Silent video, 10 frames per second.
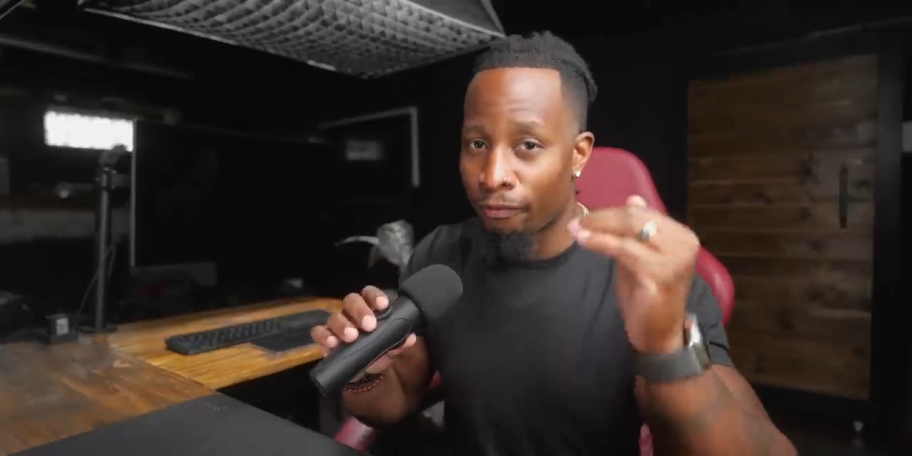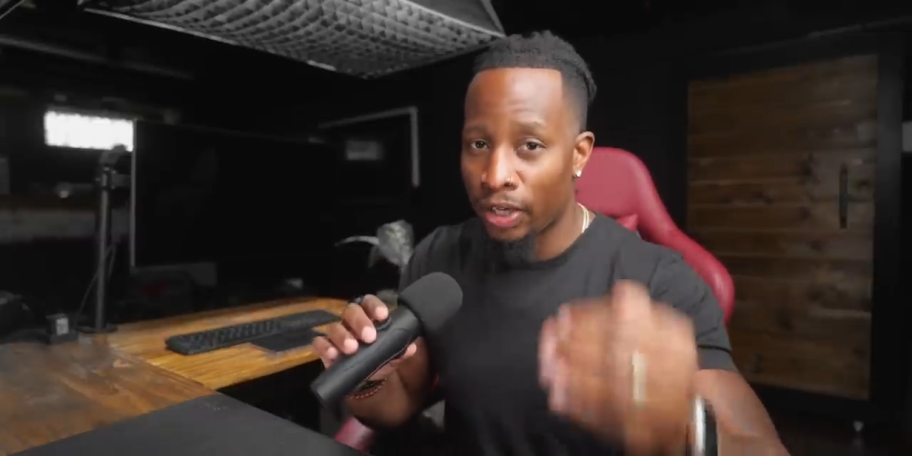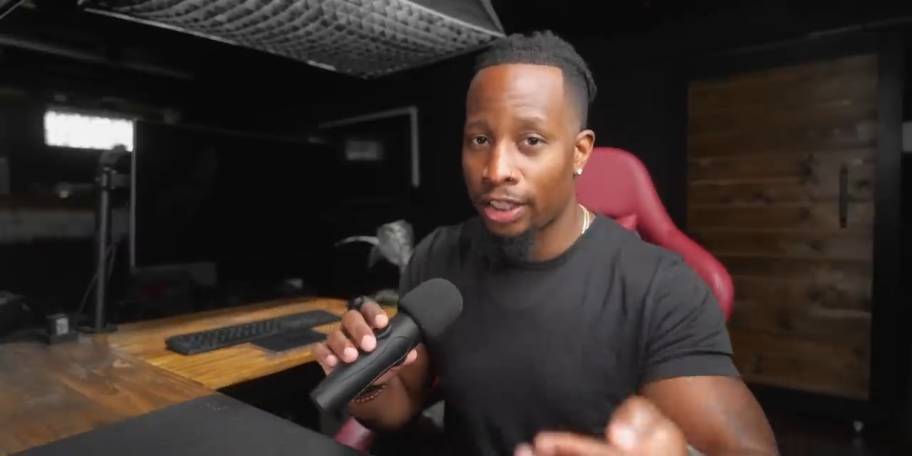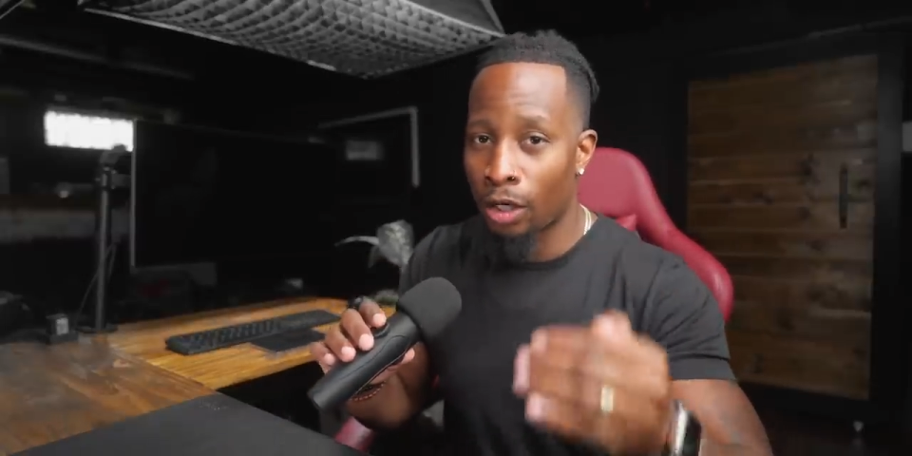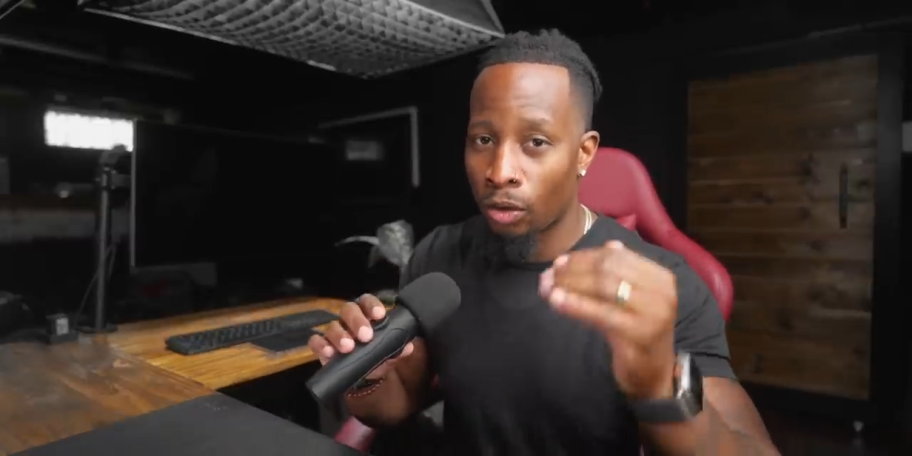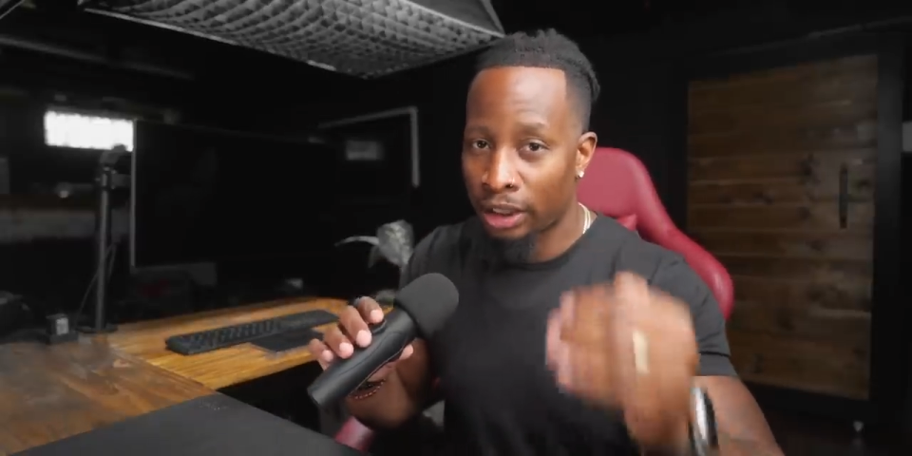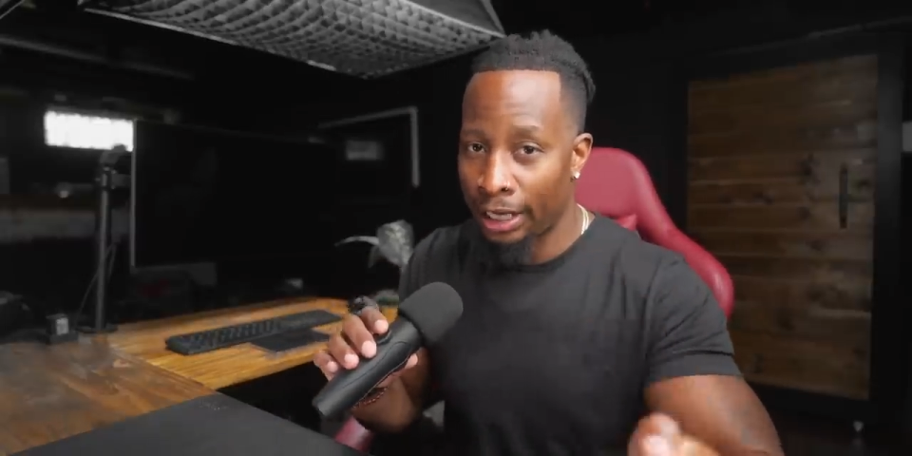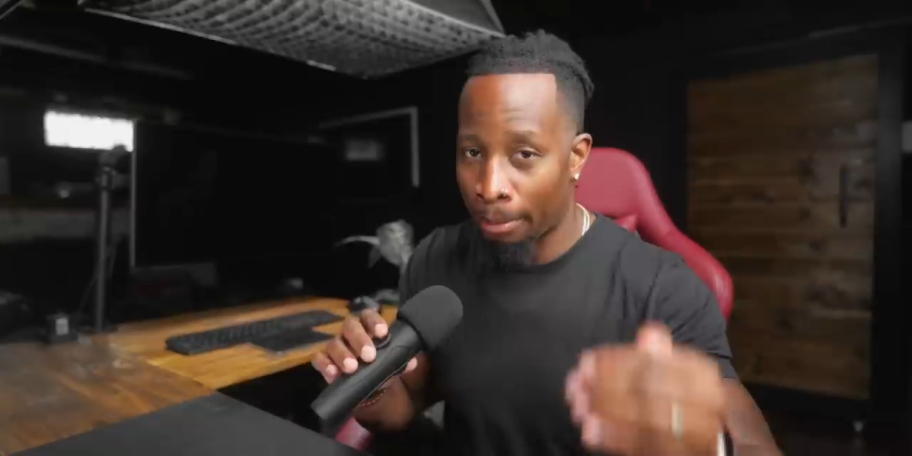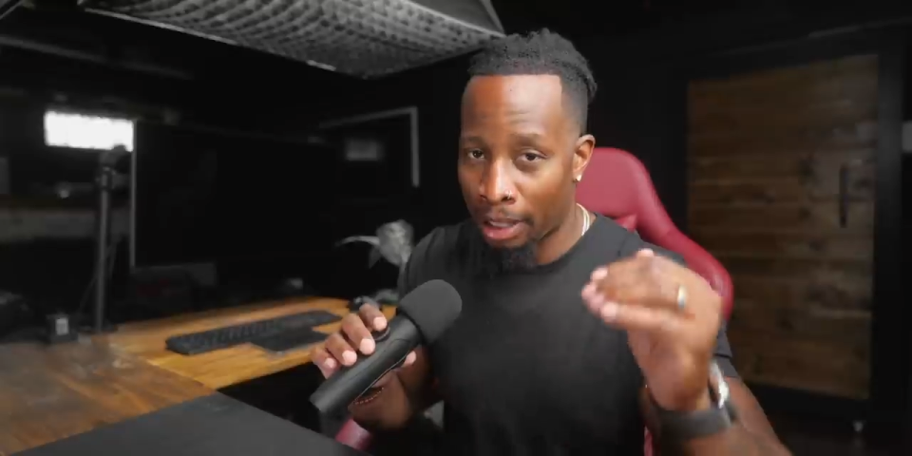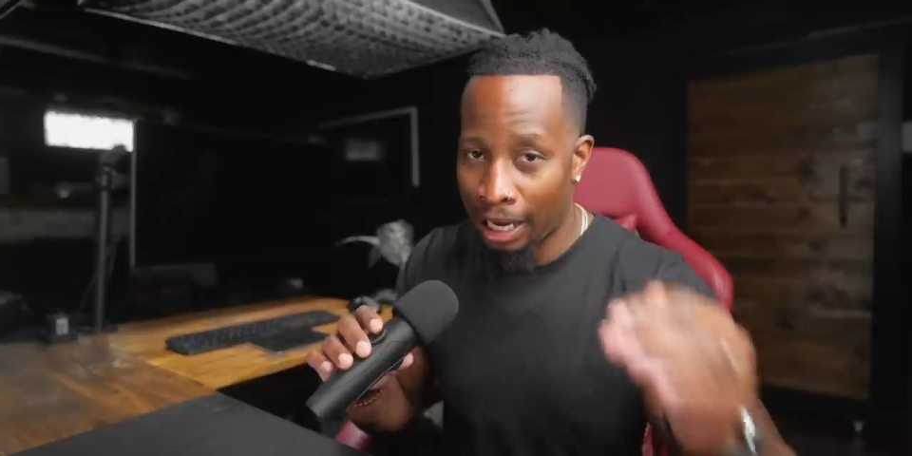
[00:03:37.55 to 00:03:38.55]
video
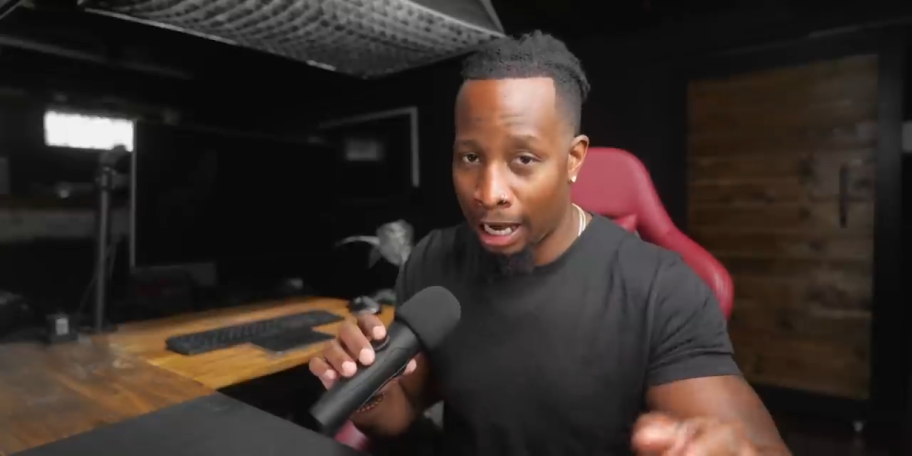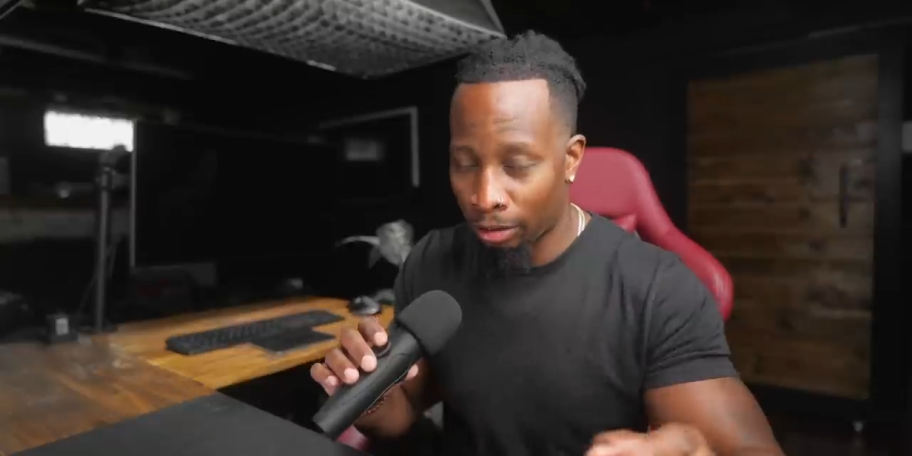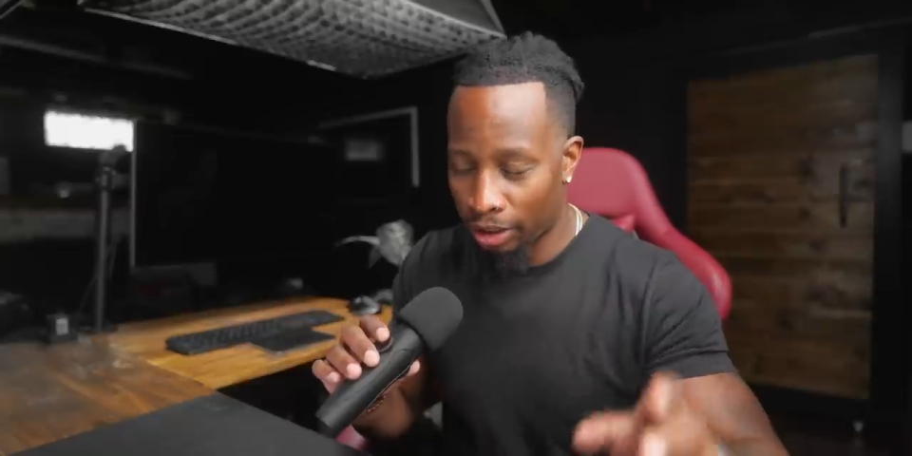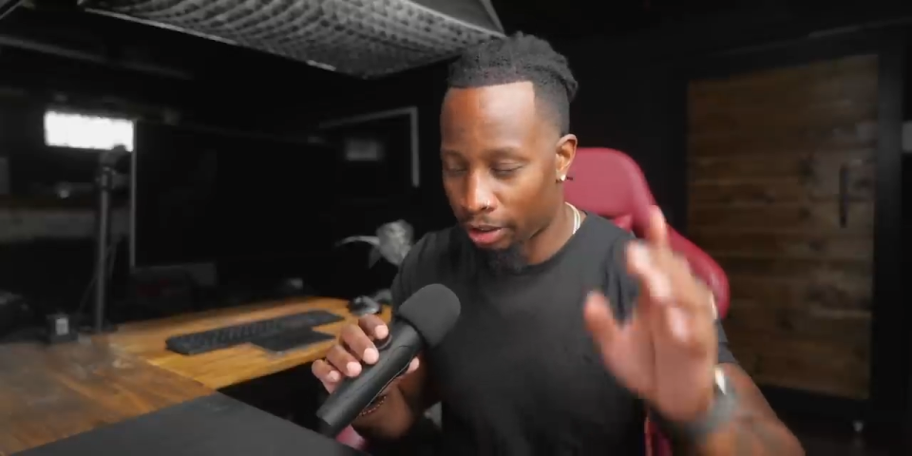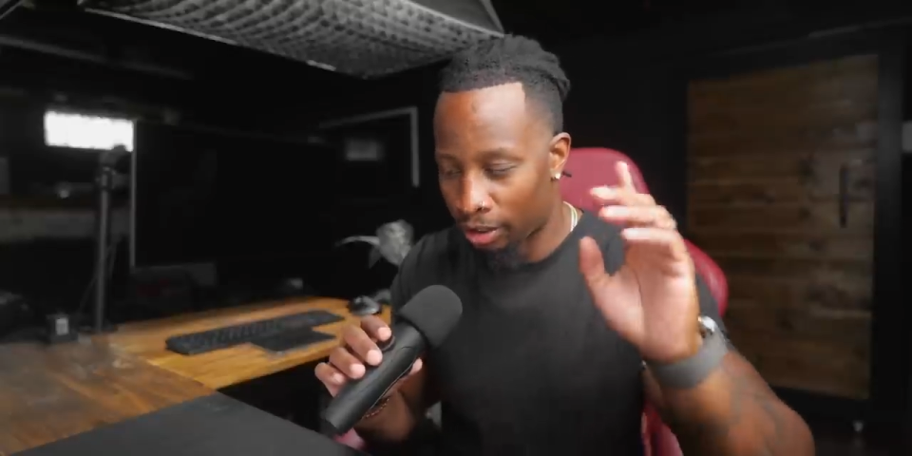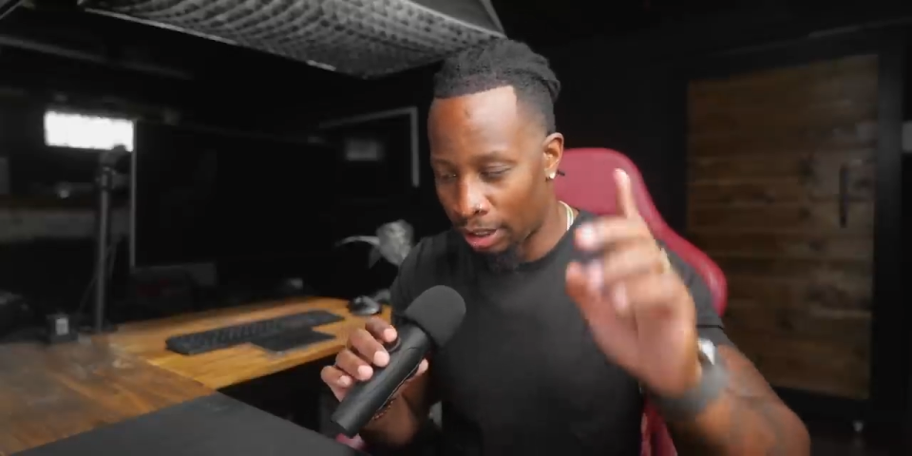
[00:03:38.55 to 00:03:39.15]
camera out there.